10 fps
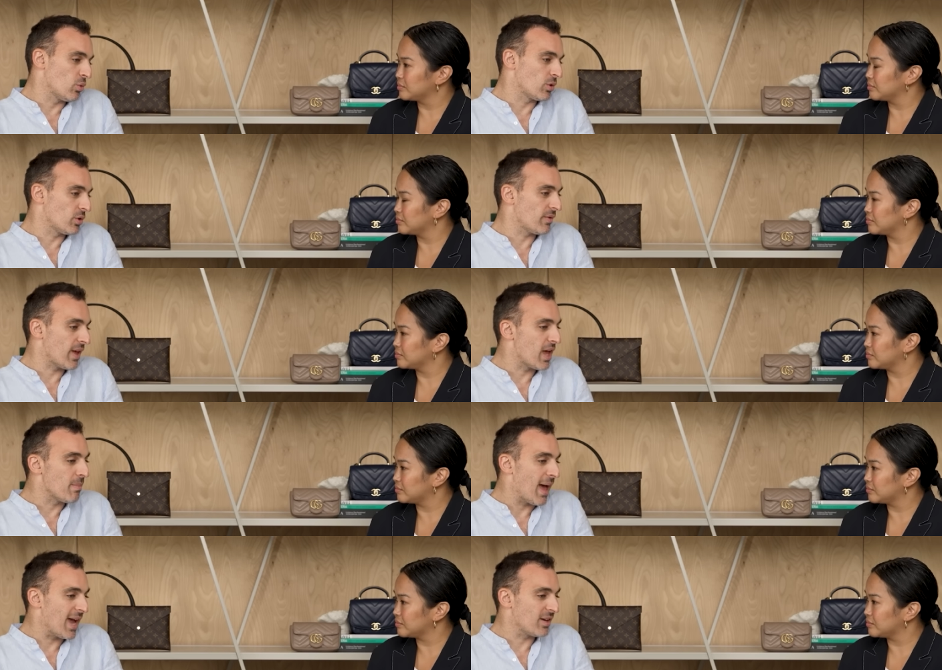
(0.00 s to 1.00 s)
Speaker 1: the world of
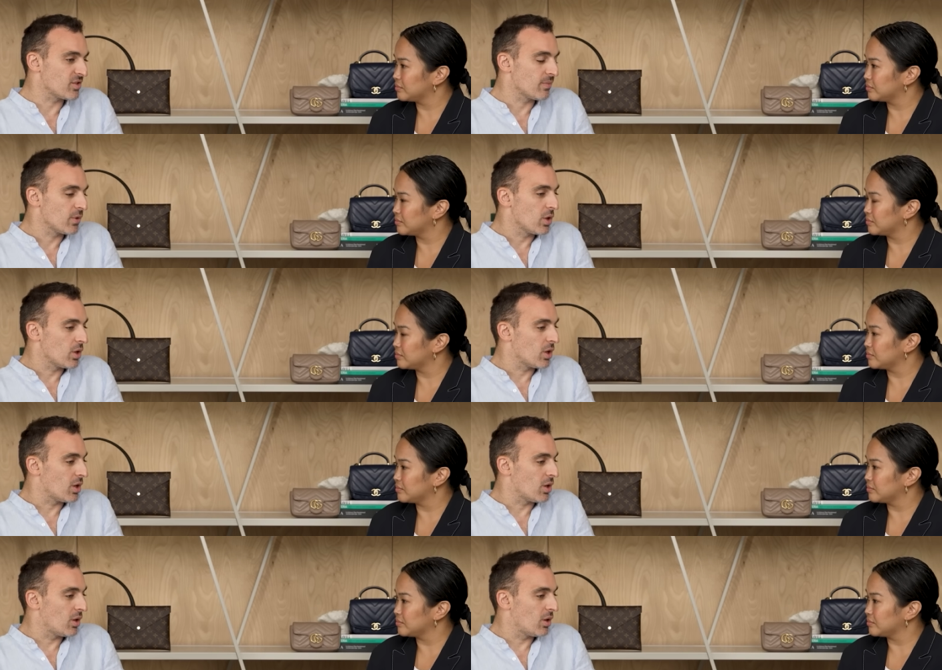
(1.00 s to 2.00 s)
handbags,
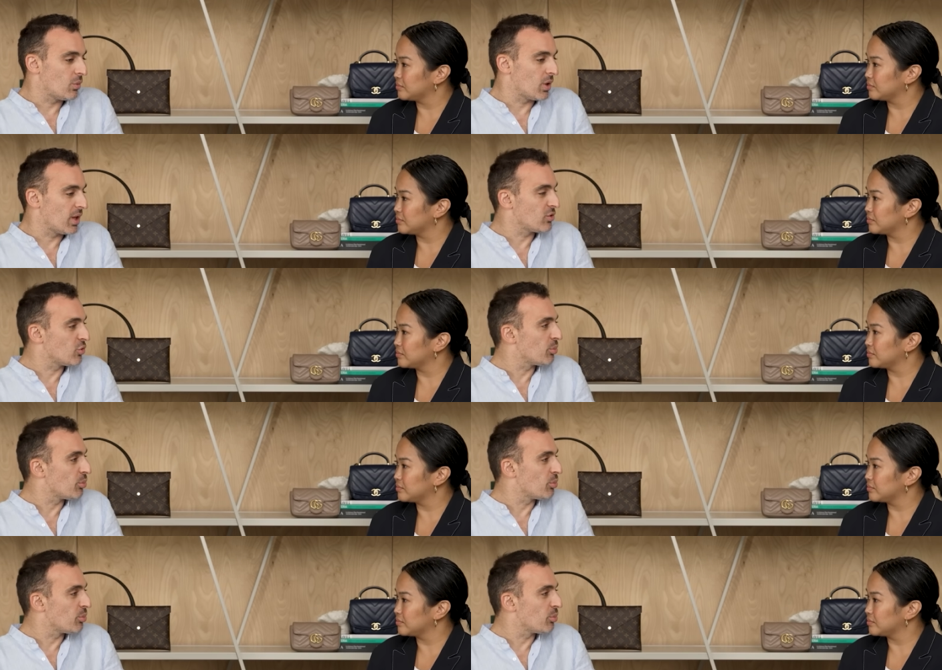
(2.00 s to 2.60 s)
uh, we'd like to